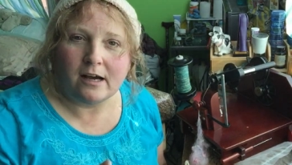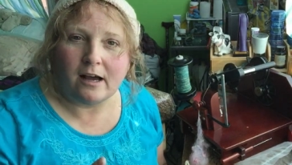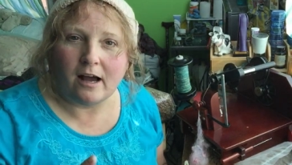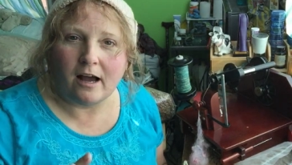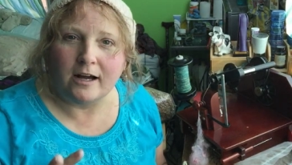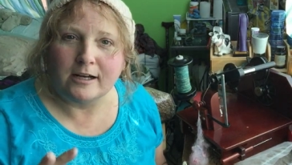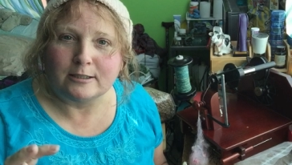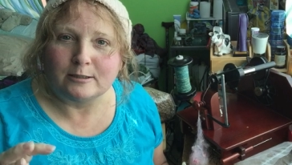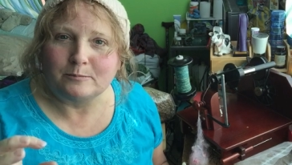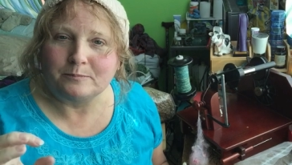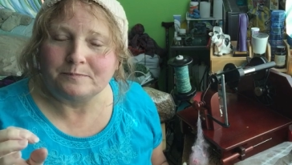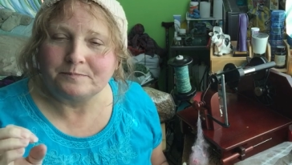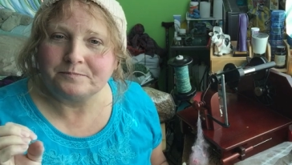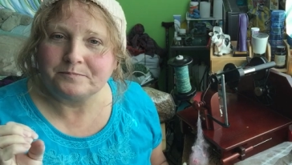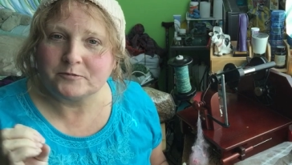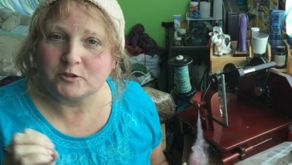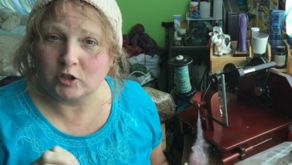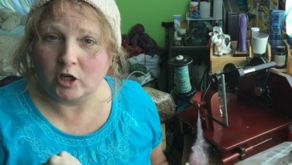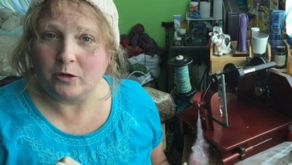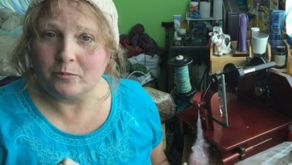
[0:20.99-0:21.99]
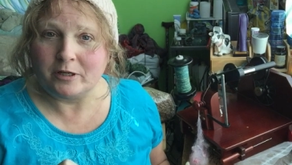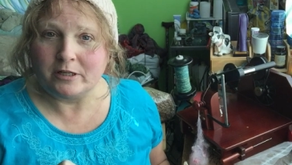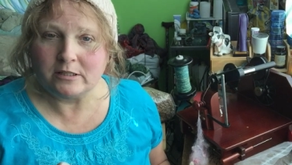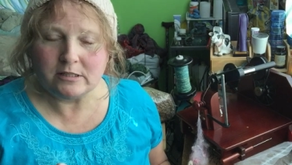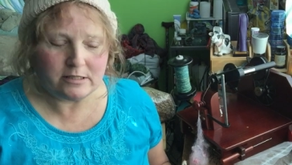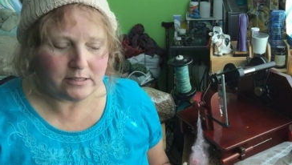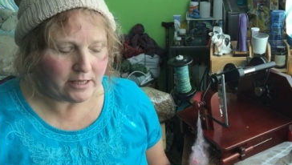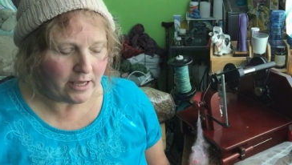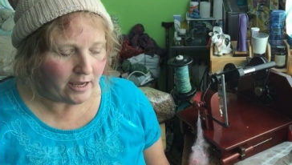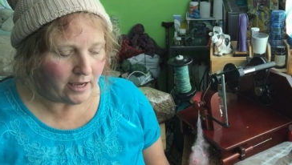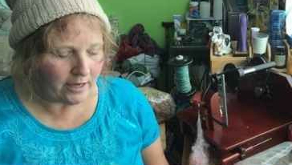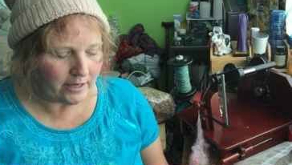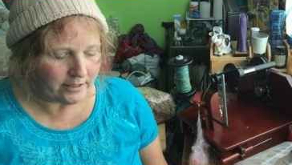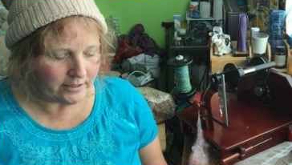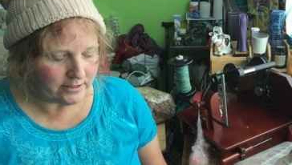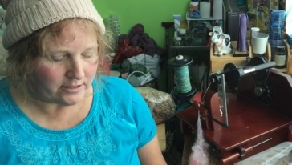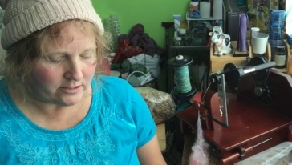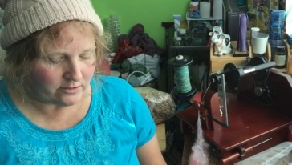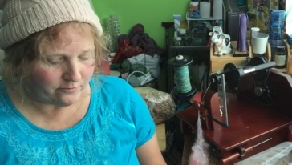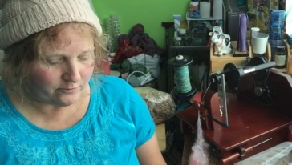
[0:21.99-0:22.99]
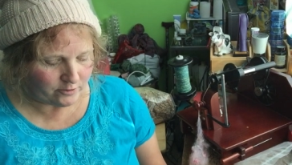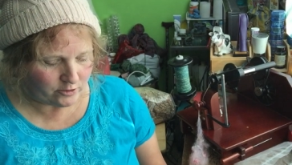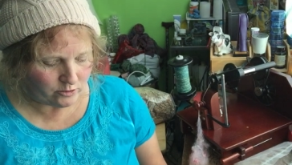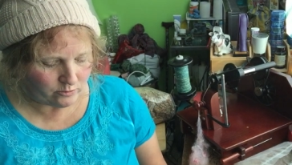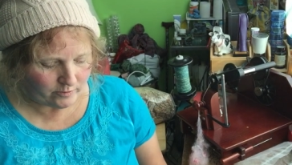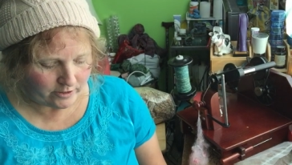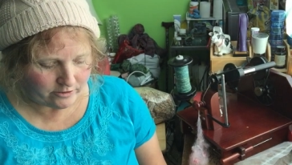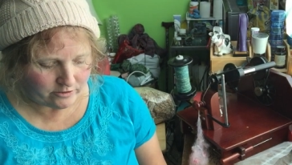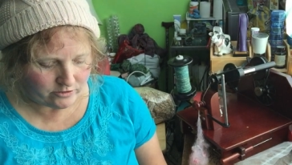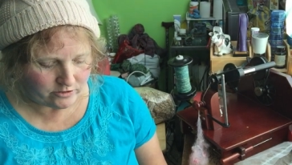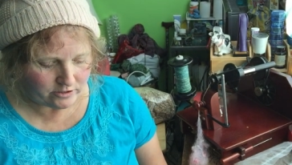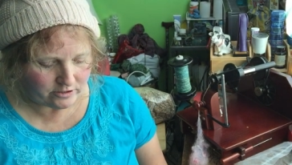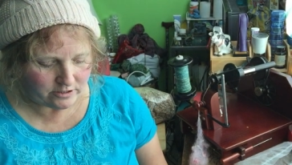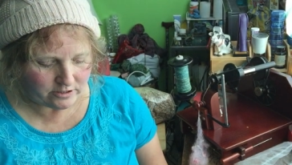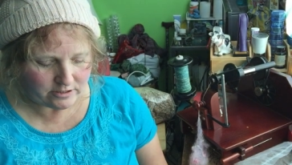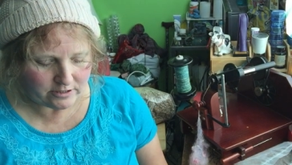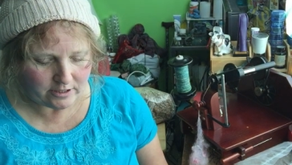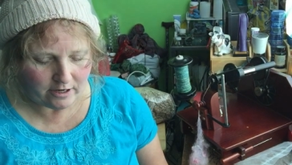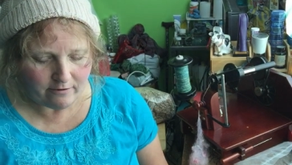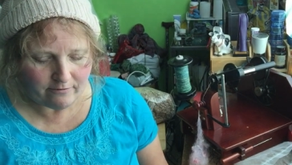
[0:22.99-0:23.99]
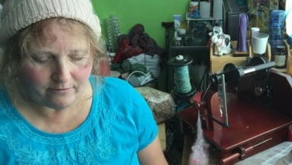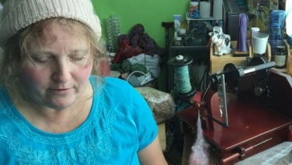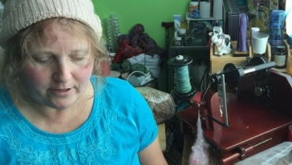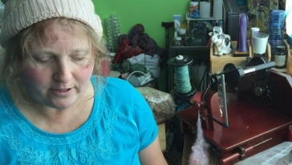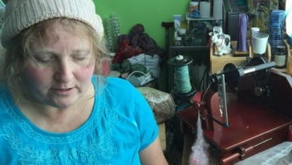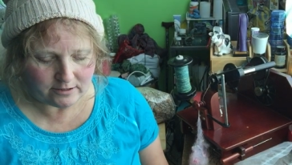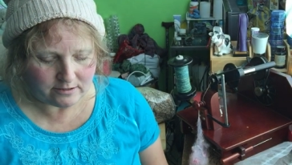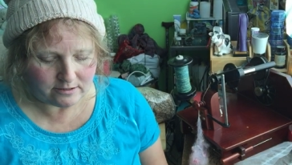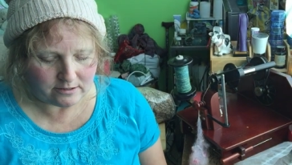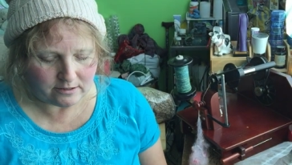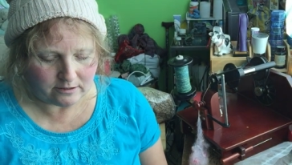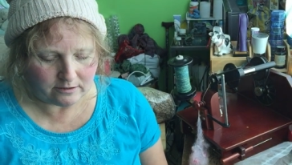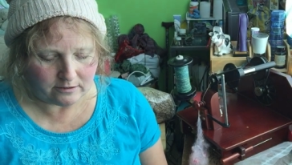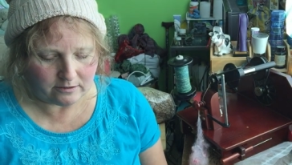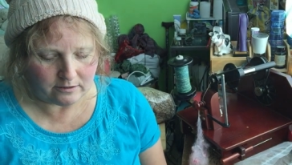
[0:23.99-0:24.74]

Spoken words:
garments and for sweaters and stuff. It's